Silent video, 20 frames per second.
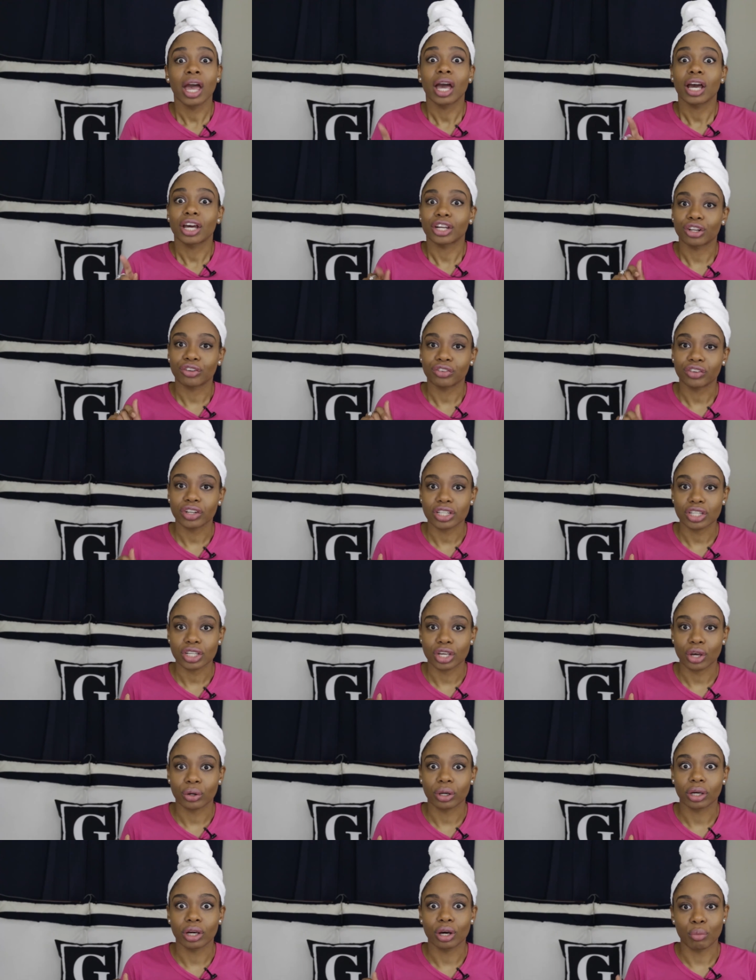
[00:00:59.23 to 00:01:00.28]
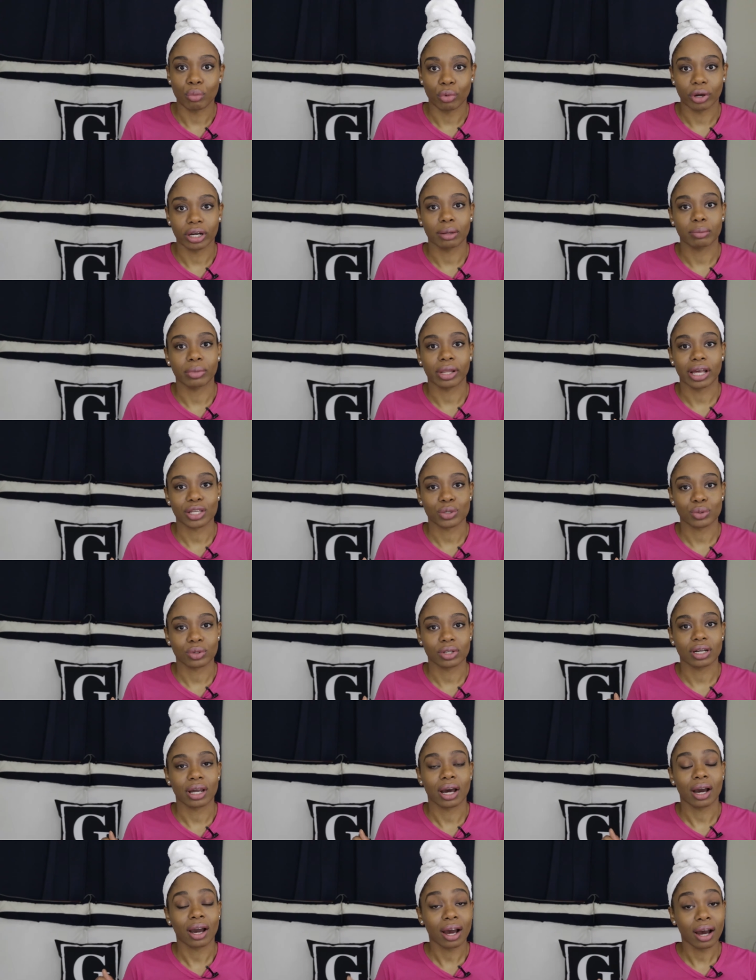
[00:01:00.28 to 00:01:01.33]
And don't forget to go to
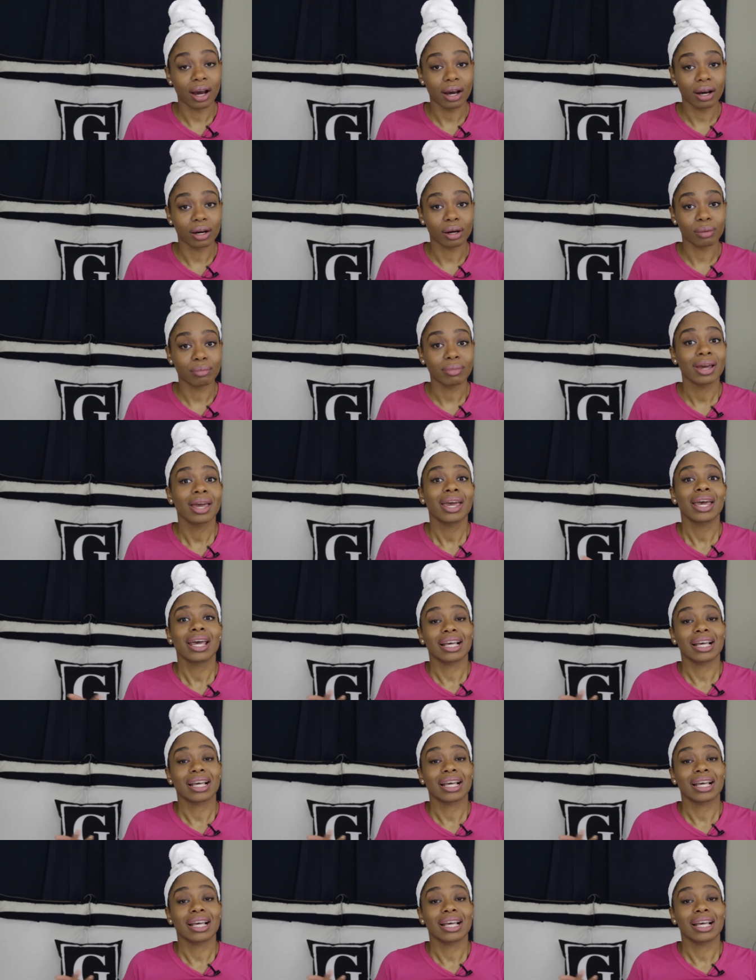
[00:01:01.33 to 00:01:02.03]
goodmorningbblacktwitter.com